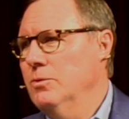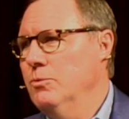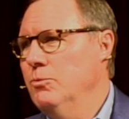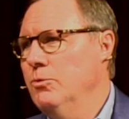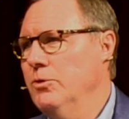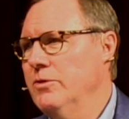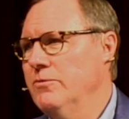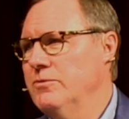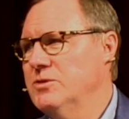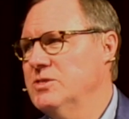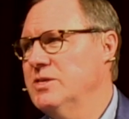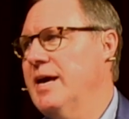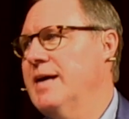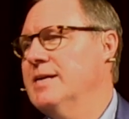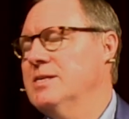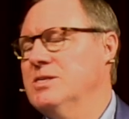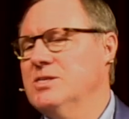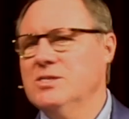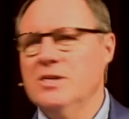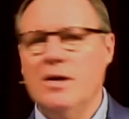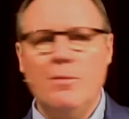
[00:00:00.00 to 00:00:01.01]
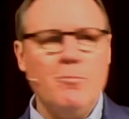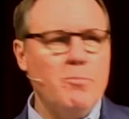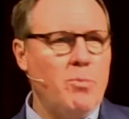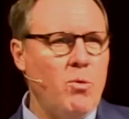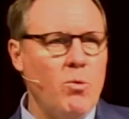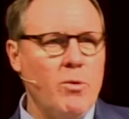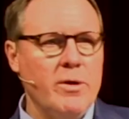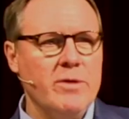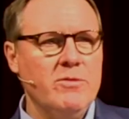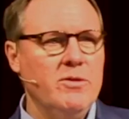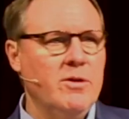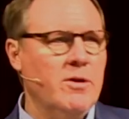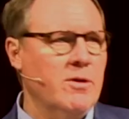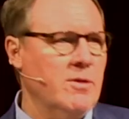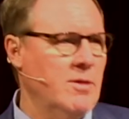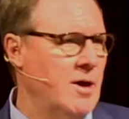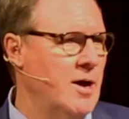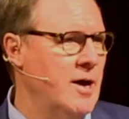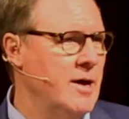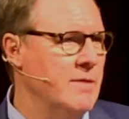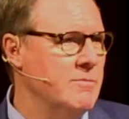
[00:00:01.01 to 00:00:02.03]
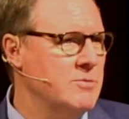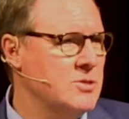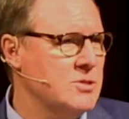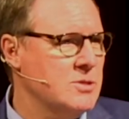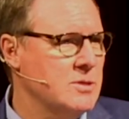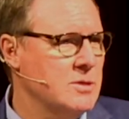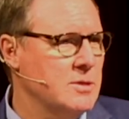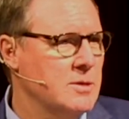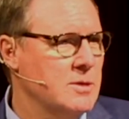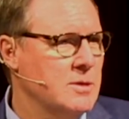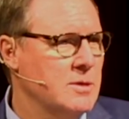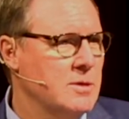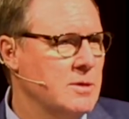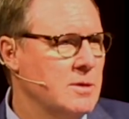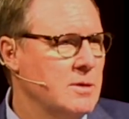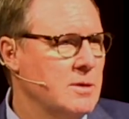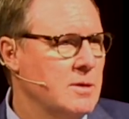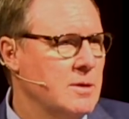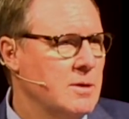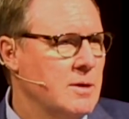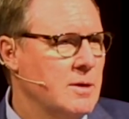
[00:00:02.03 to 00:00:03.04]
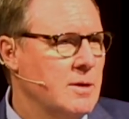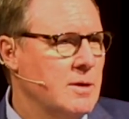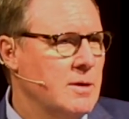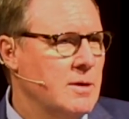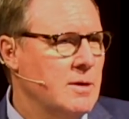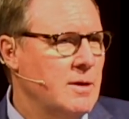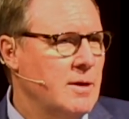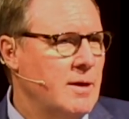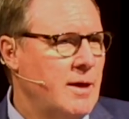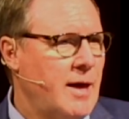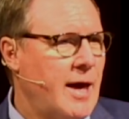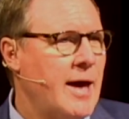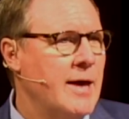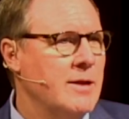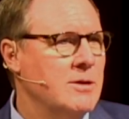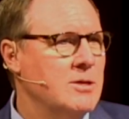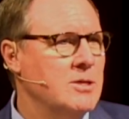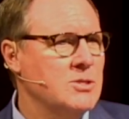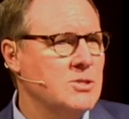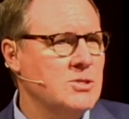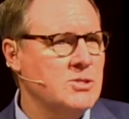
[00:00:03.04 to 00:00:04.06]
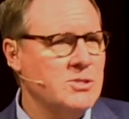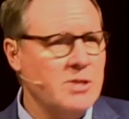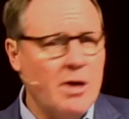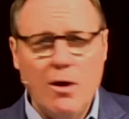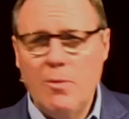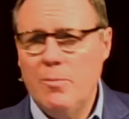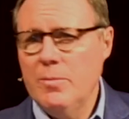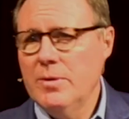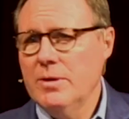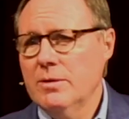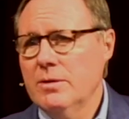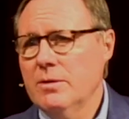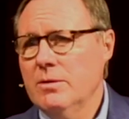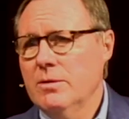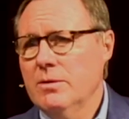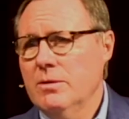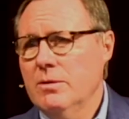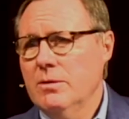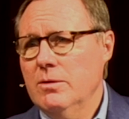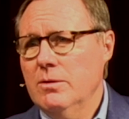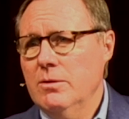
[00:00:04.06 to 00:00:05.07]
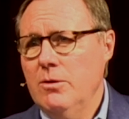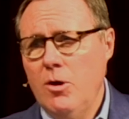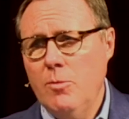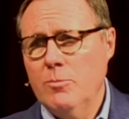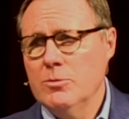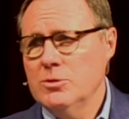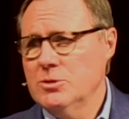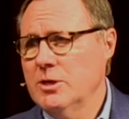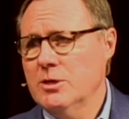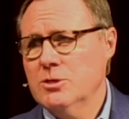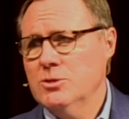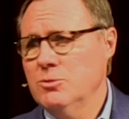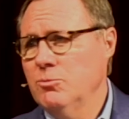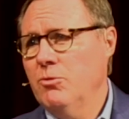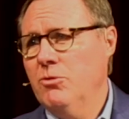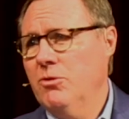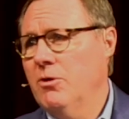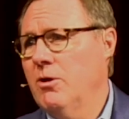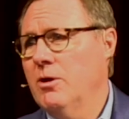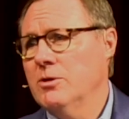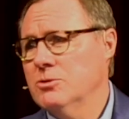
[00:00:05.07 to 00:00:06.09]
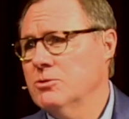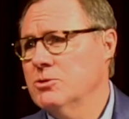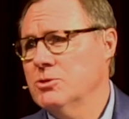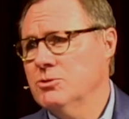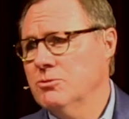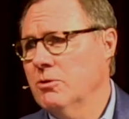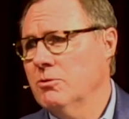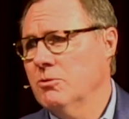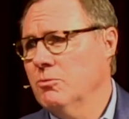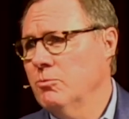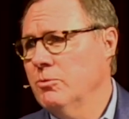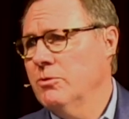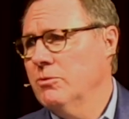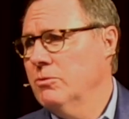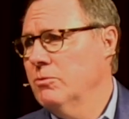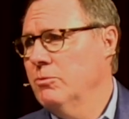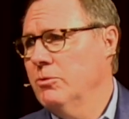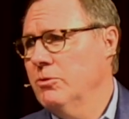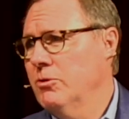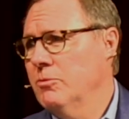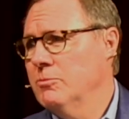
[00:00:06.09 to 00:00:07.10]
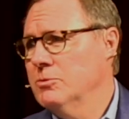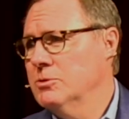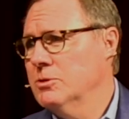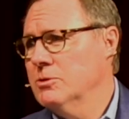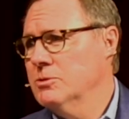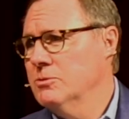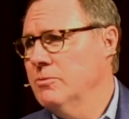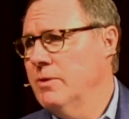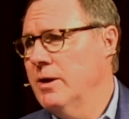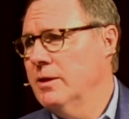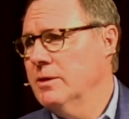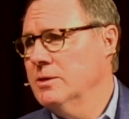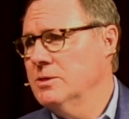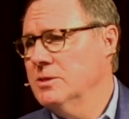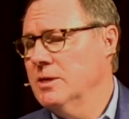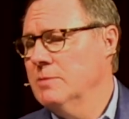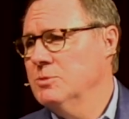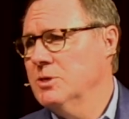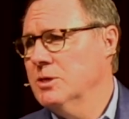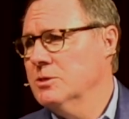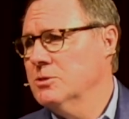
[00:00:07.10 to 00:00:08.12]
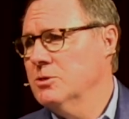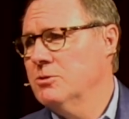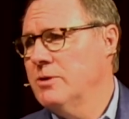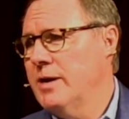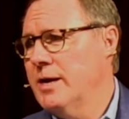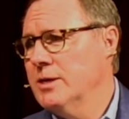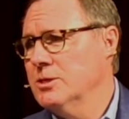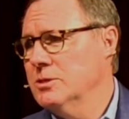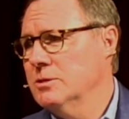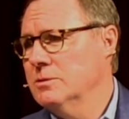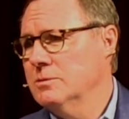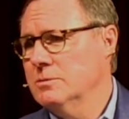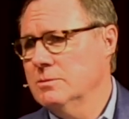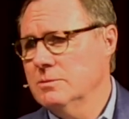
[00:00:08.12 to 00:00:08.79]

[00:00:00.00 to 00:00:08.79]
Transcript: would have, at some point in our lives, had some homosexual thoughts or struggled with, with homosexuality, same sex attraction